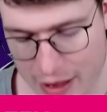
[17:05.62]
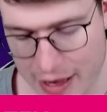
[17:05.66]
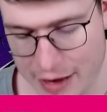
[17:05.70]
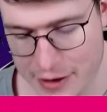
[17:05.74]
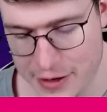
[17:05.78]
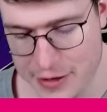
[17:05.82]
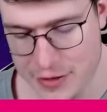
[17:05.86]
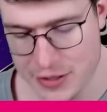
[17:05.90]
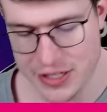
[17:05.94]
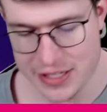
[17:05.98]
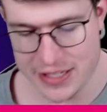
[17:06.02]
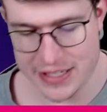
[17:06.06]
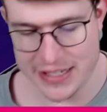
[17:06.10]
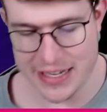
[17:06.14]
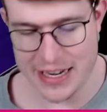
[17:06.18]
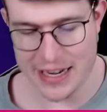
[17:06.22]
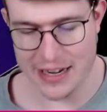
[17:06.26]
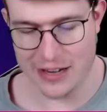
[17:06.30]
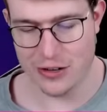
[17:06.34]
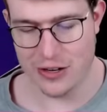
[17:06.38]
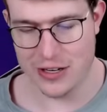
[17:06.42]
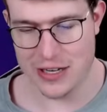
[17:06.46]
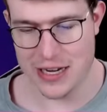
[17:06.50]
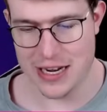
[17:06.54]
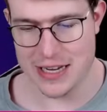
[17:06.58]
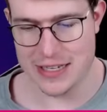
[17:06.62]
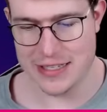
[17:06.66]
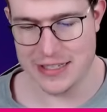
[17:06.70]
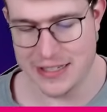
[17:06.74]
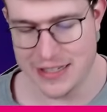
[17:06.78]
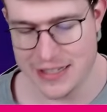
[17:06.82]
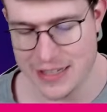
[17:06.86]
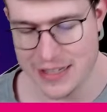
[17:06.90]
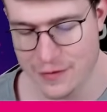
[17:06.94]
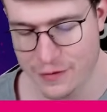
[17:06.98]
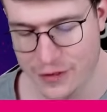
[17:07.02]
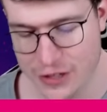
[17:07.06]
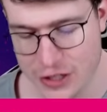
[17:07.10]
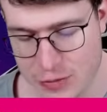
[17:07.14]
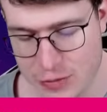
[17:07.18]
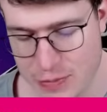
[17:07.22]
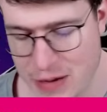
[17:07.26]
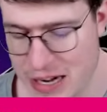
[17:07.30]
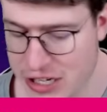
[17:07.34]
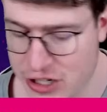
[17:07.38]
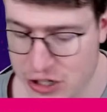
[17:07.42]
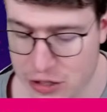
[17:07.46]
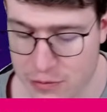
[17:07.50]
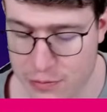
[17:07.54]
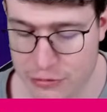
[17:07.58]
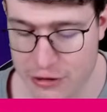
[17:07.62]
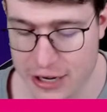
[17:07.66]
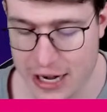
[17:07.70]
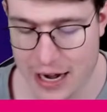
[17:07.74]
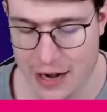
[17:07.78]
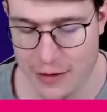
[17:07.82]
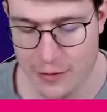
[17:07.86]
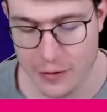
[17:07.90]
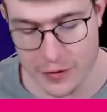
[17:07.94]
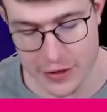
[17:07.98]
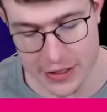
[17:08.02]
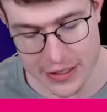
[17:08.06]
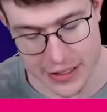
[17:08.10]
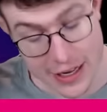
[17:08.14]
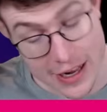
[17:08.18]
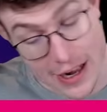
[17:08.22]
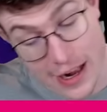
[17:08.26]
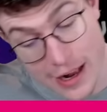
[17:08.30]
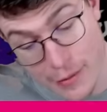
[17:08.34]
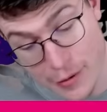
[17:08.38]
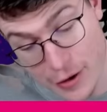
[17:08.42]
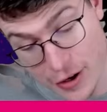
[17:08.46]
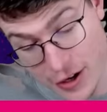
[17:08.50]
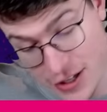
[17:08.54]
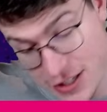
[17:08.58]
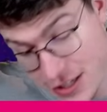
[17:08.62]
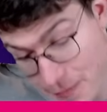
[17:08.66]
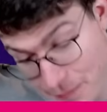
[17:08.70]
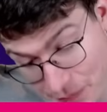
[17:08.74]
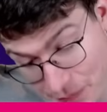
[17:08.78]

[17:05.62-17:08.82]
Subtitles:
I used this deck a lot last season. I finished actually pretty high with it because